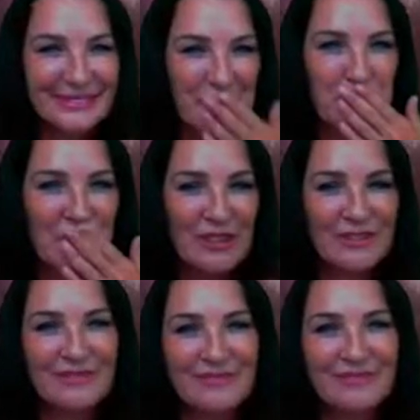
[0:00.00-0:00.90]

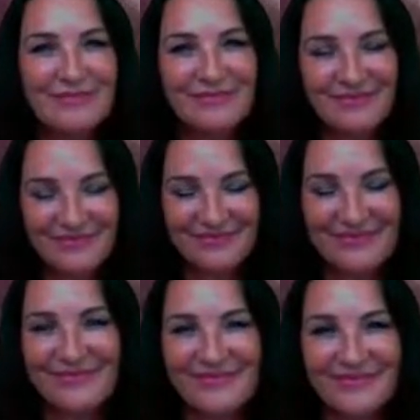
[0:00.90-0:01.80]

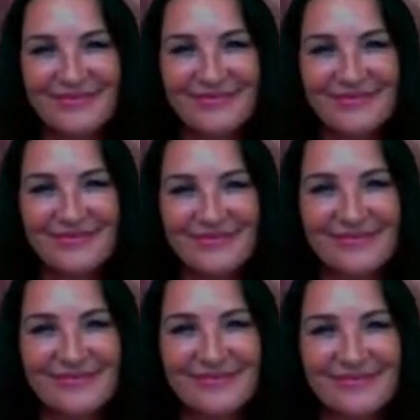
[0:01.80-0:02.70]

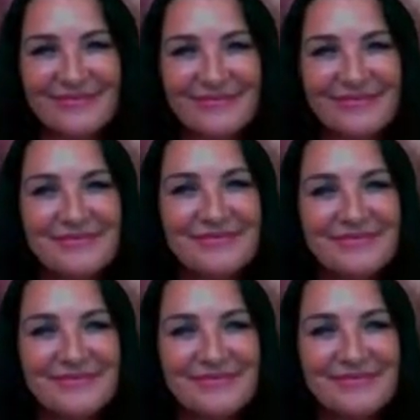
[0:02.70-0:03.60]

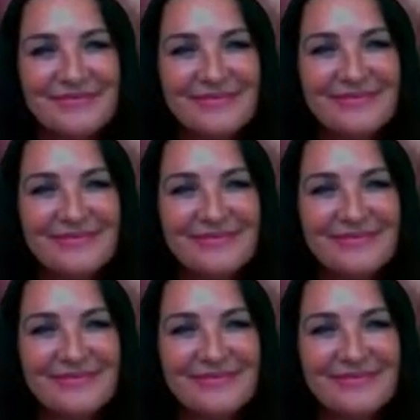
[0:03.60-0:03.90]
This person isn't speaking.